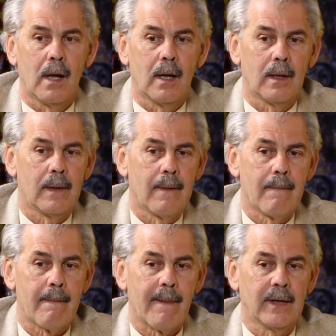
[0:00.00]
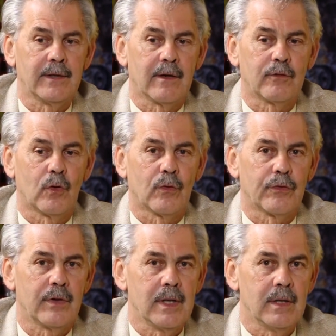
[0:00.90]
And then, of
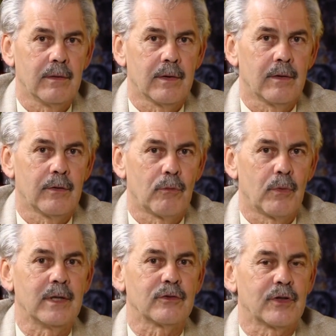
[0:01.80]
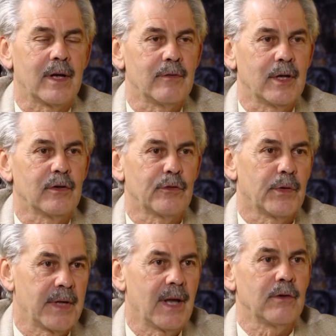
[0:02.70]
course, the real saving is for
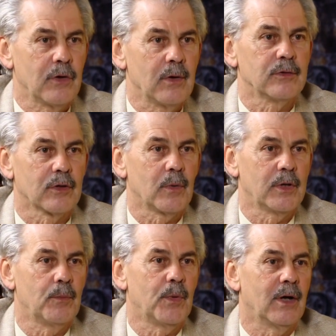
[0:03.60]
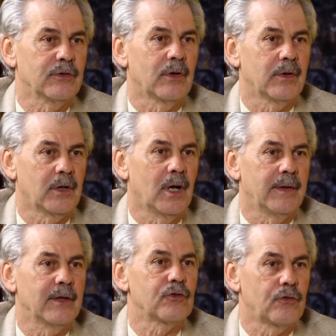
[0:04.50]
the end user. When you pass on a car
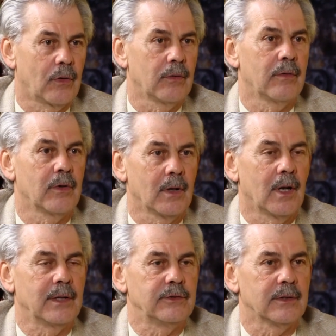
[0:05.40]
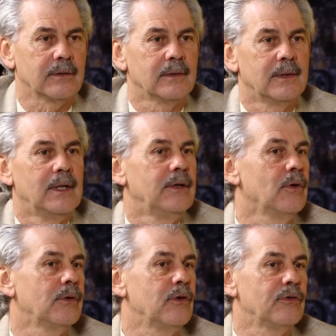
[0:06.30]
that's stronger and lighter,
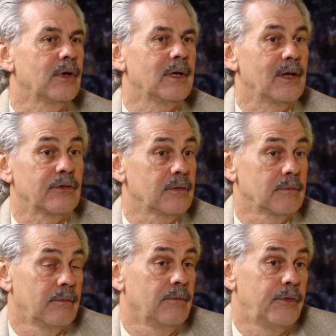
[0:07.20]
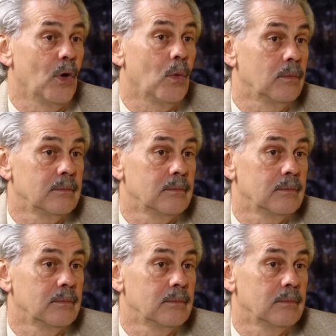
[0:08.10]
you're using less fuel.